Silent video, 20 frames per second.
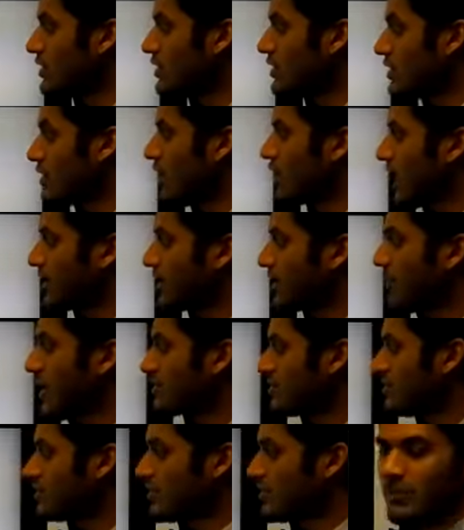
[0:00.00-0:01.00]
Chart
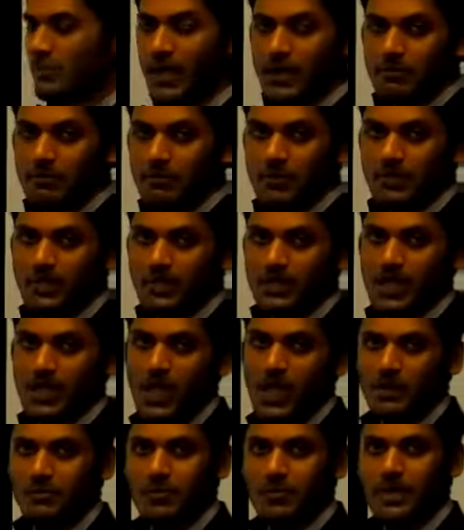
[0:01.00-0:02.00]
comparisons were made between the
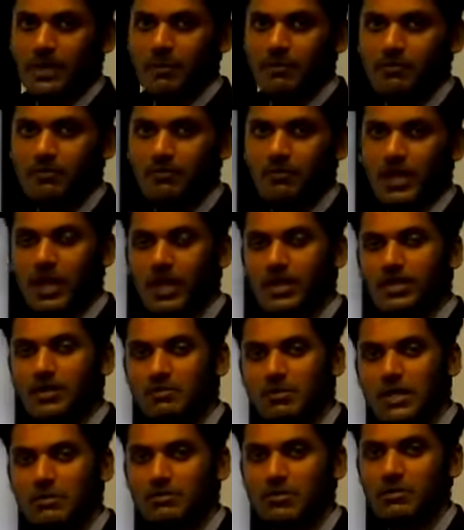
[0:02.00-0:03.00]
RPM and the
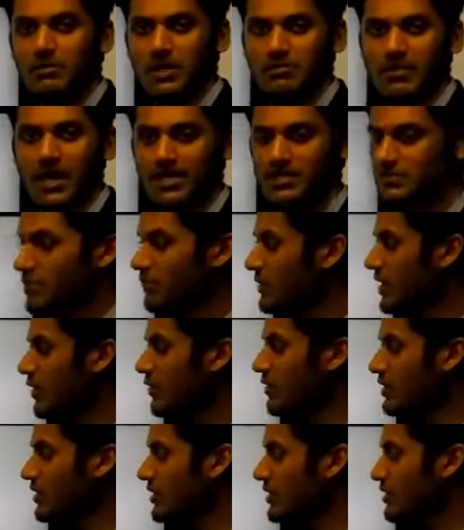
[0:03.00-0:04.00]
minimum and maximum
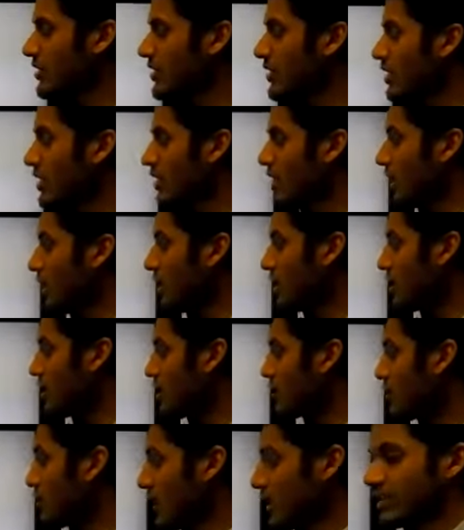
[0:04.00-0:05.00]
governor to
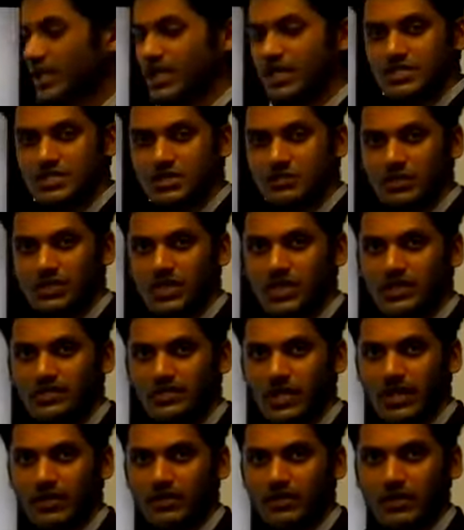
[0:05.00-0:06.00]
run the engine with the desired
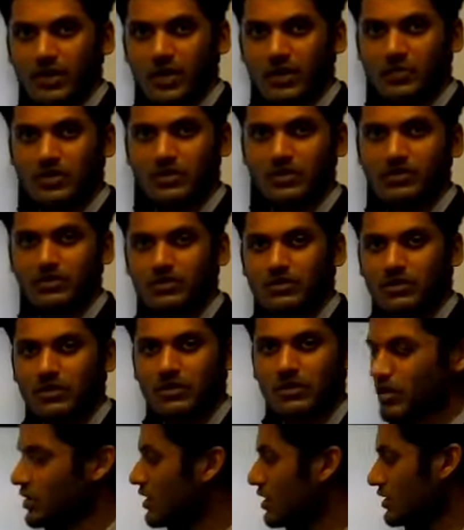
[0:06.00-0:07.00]
requirements. The
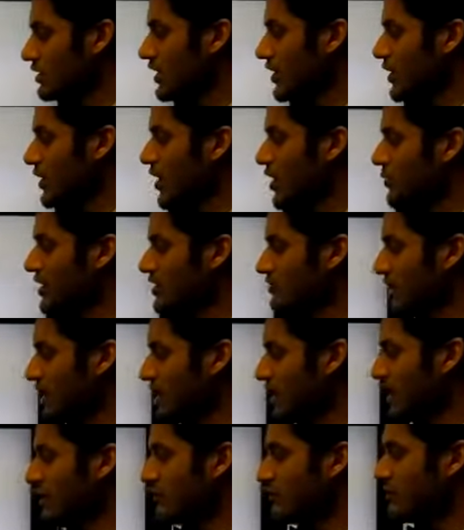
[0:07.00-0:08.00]
requirements we
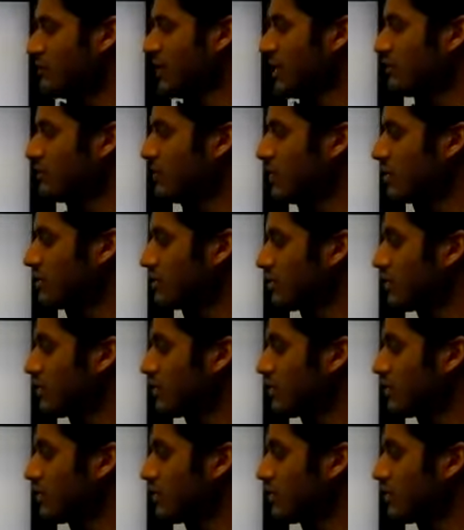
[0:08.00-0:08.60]
have to meet were